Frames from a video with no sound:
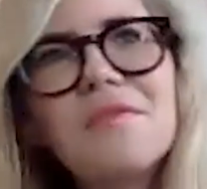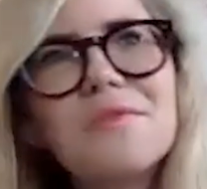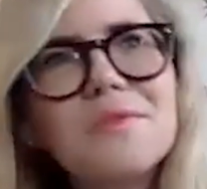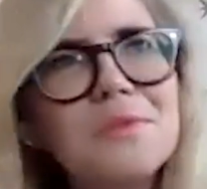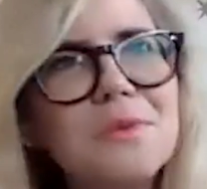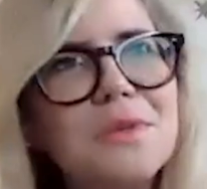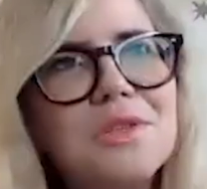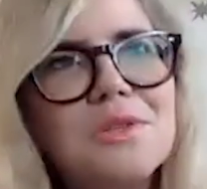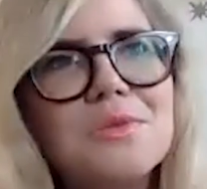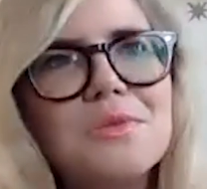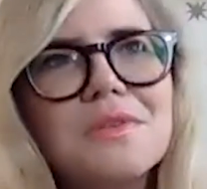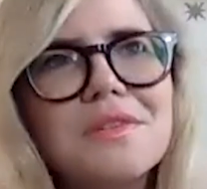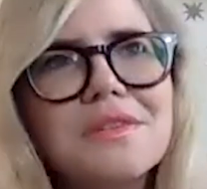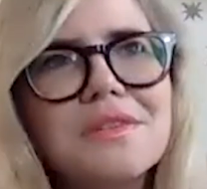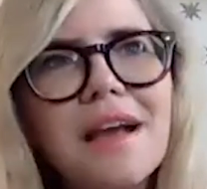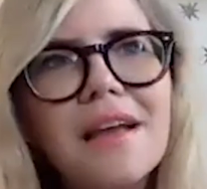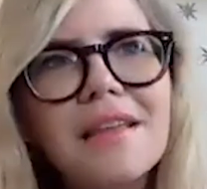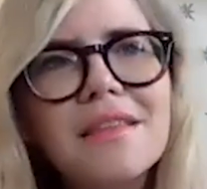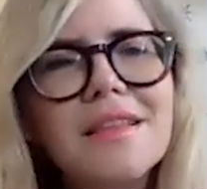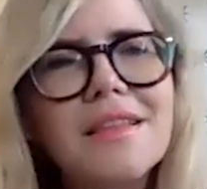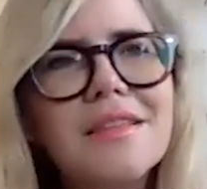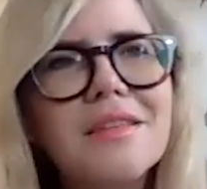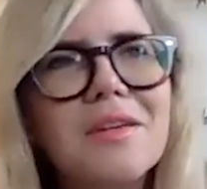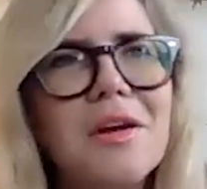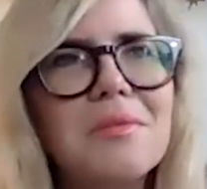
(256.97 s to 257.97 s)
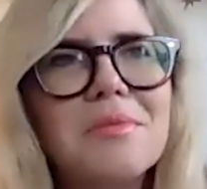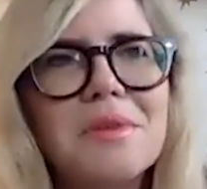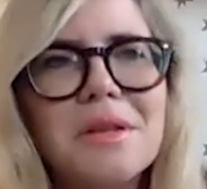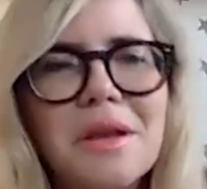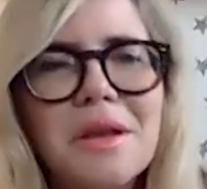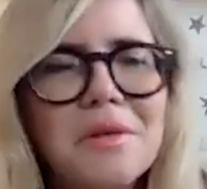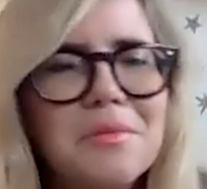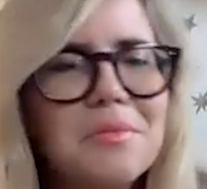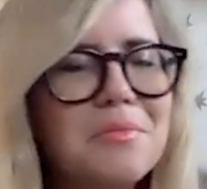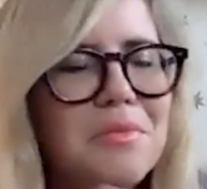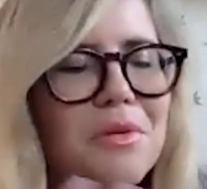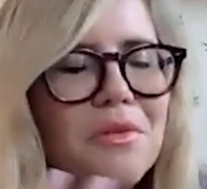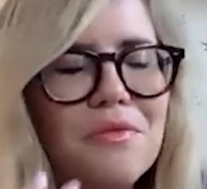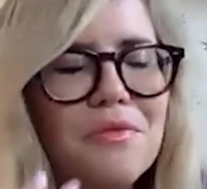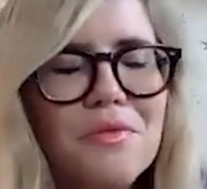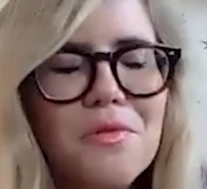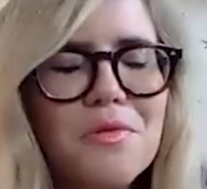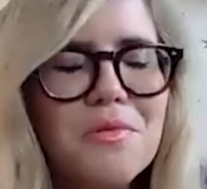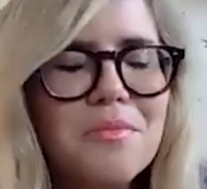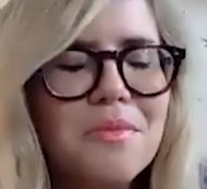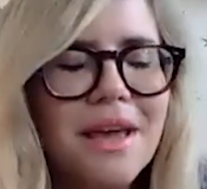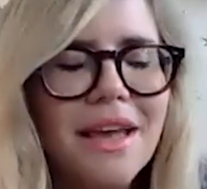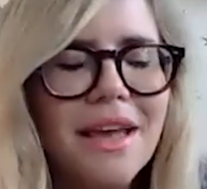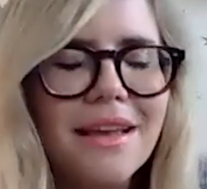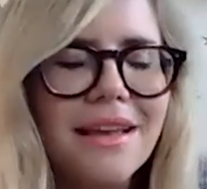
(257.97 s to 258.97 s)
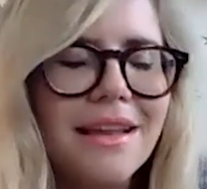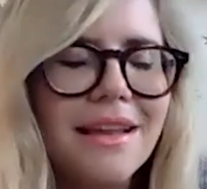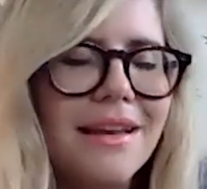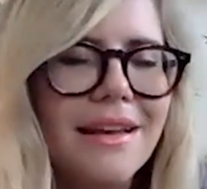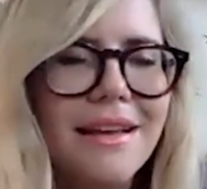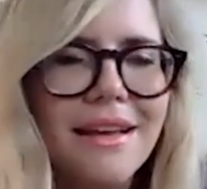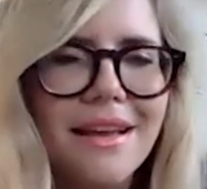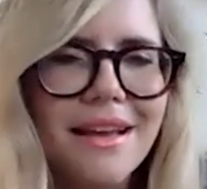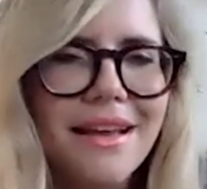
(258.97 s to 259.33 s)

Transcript: which was at the time, you know, performing in